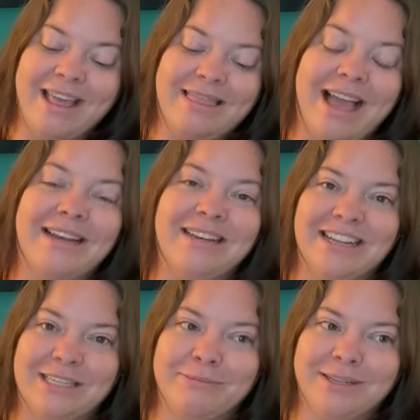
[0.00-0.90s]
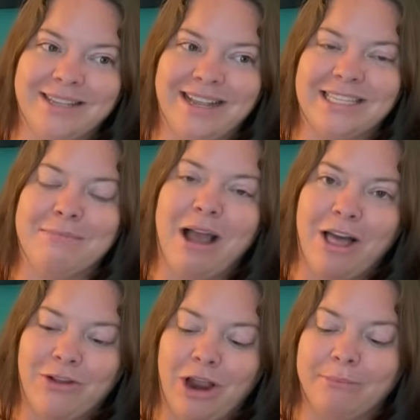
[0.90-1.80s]
that does present some
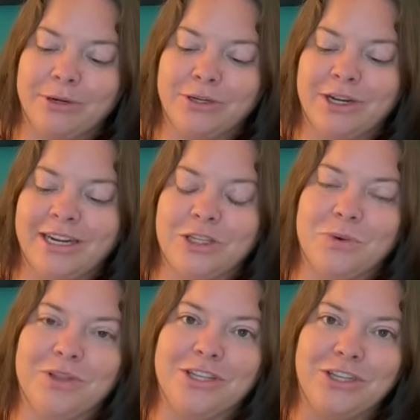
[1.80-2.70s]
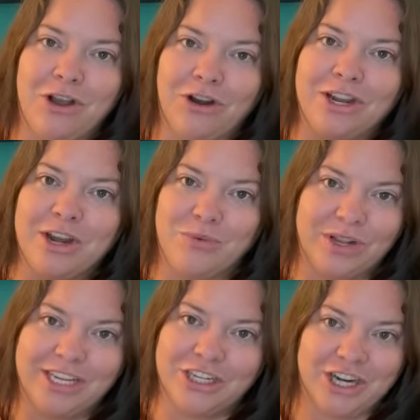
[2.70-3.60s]
other opportunities where this yarn can
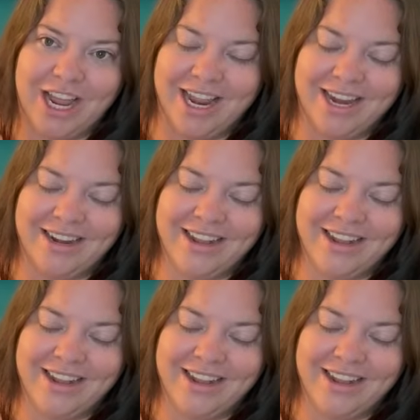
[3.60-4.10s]
really shine.